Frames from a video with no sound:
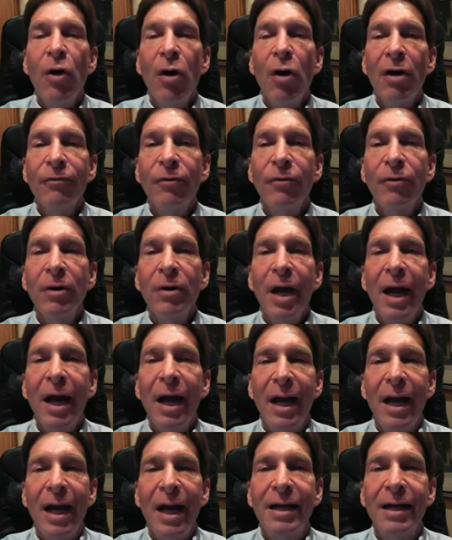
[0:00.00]
We
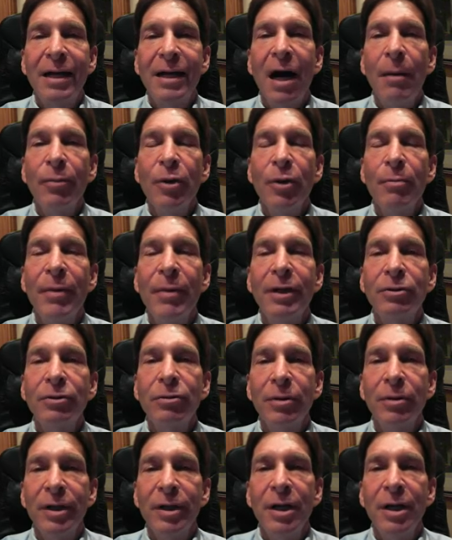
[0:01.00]
offer a
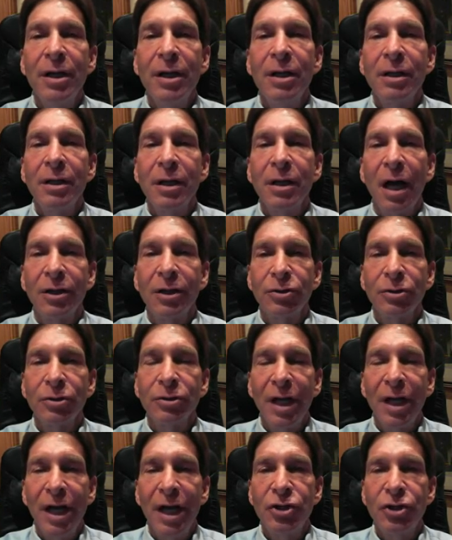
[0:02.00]
complimentary
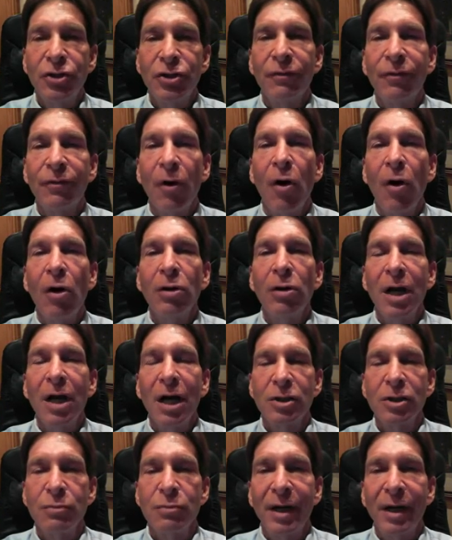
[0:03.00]
consultation for
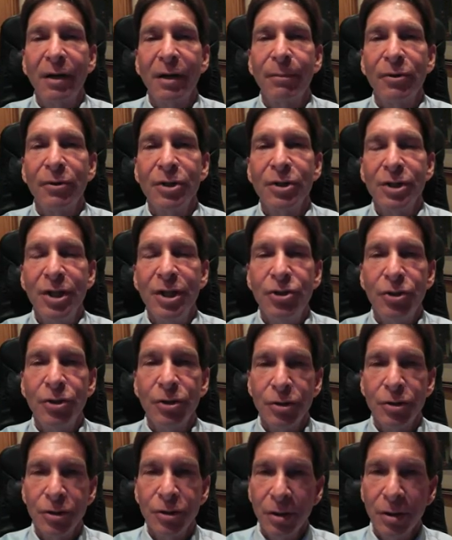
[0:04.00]
all cosmetic
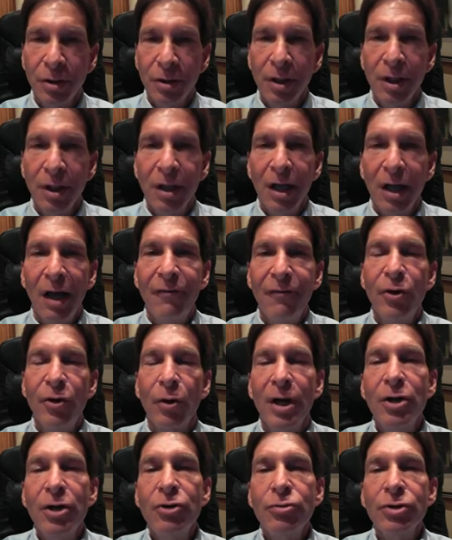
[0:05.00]
procedures.
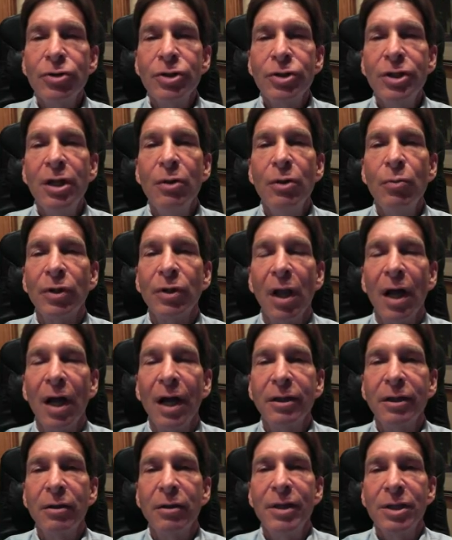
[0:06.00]
If you're interested and
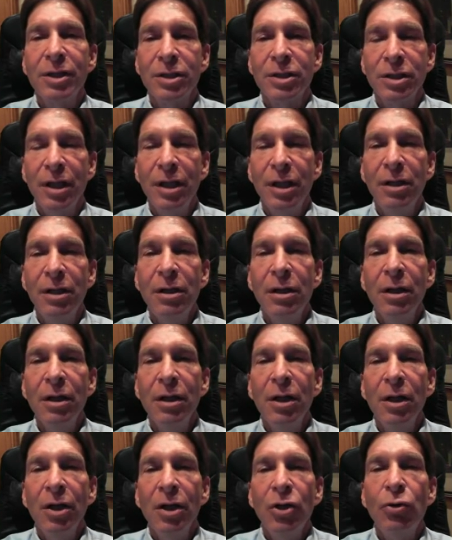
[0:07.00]
would like to be
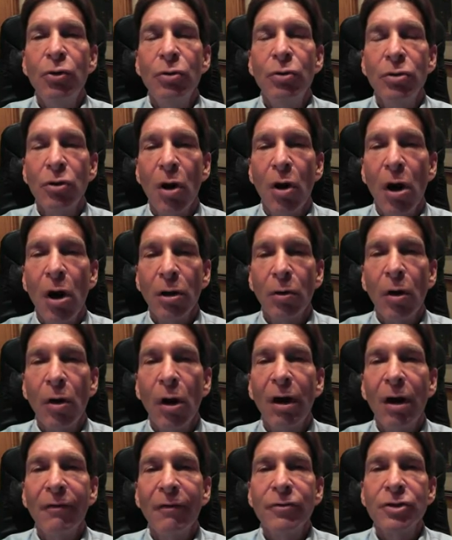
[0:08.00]
seen, you can
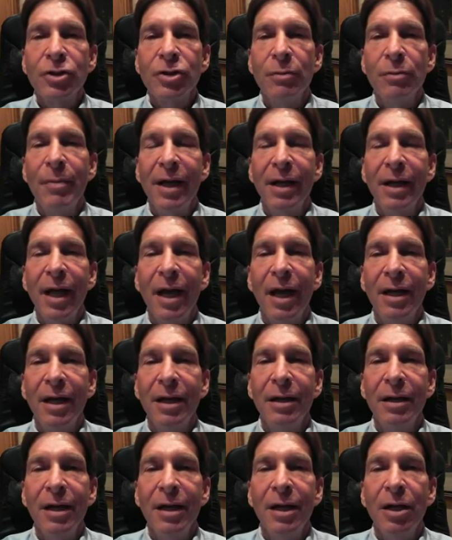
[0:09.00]
call our office and make
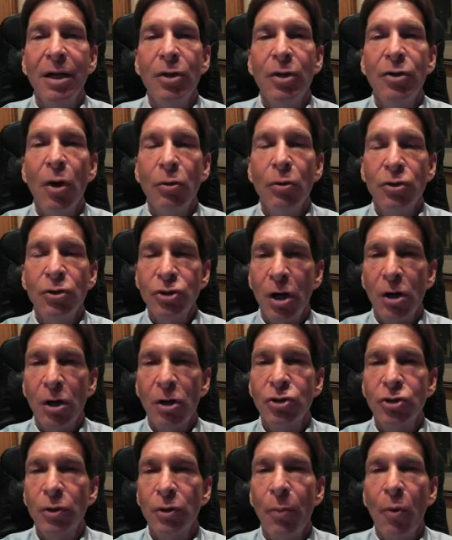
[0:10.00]
a
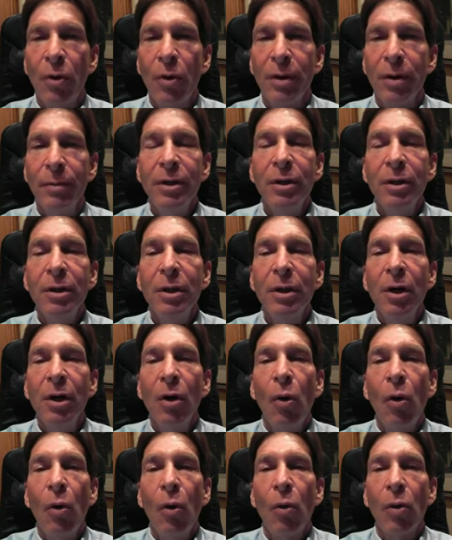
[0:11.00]
no-charge appointment,
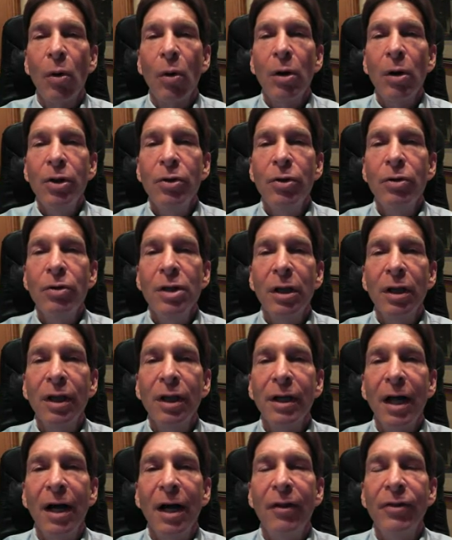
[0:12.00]
or you
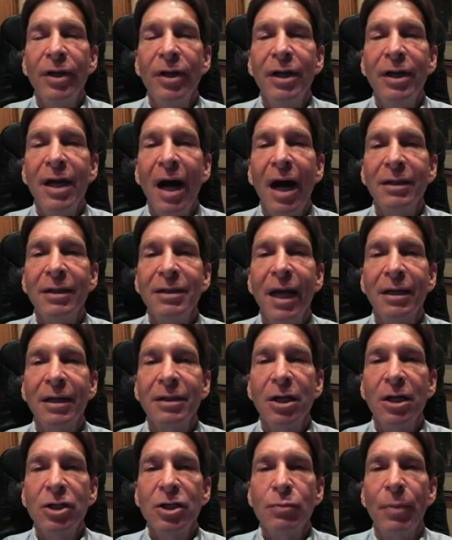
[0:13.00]
can click on the
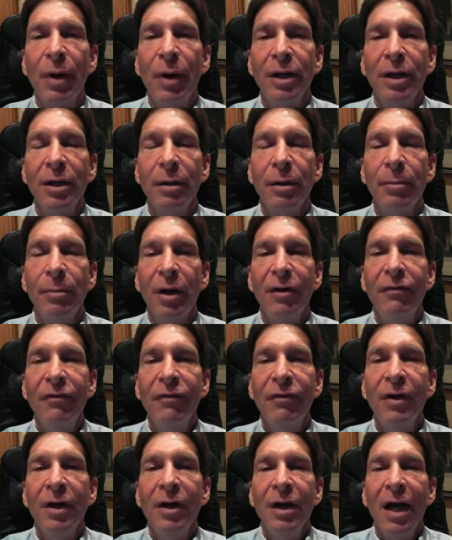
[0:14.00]
Contact Us button
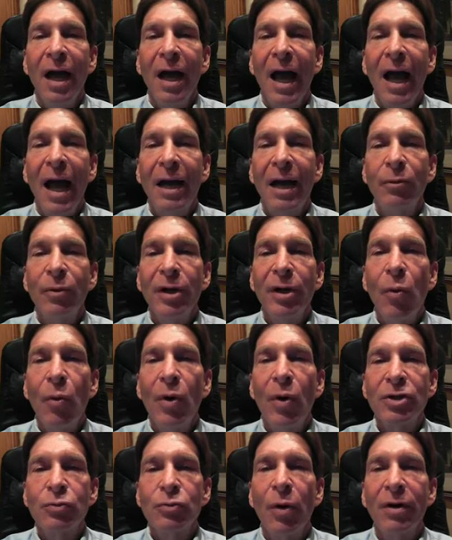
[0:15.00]
above and
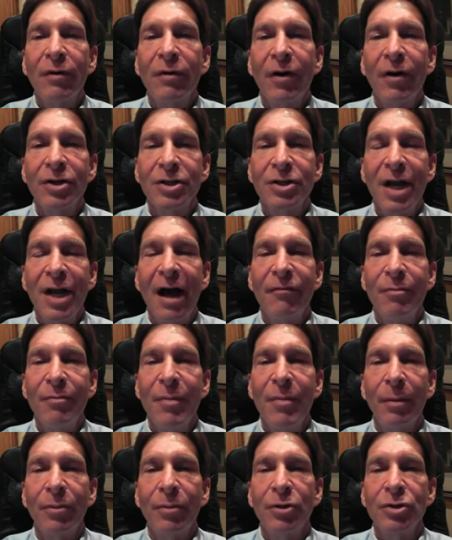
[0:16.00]
request one of our
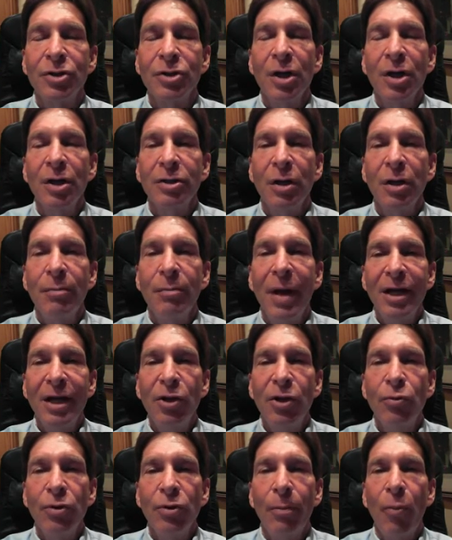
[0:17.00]
staff members to
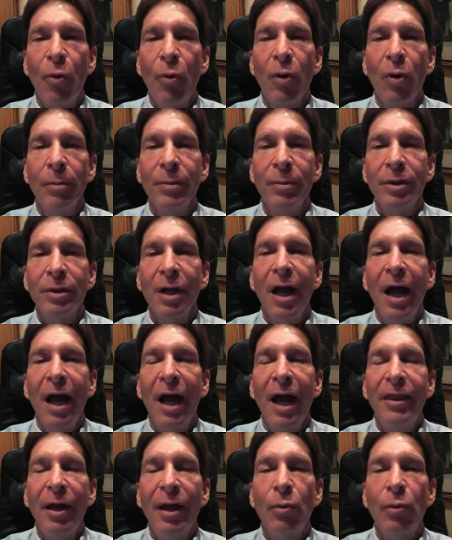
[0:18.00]
make you an appointment,
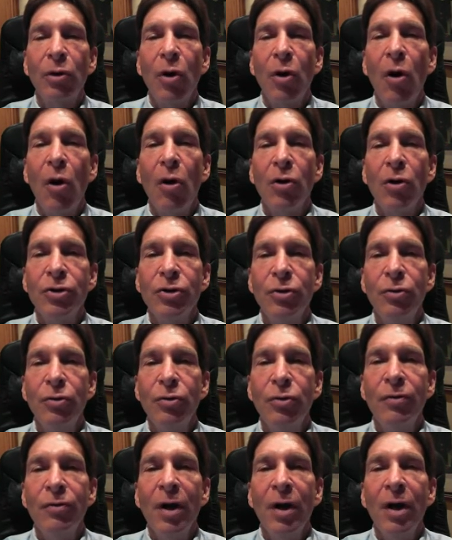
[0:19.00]
and they will call
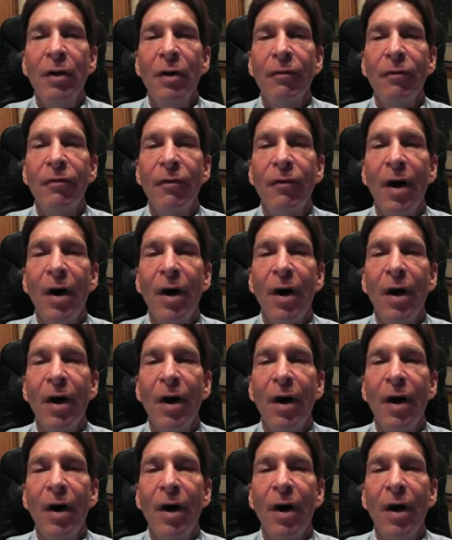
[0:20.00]
you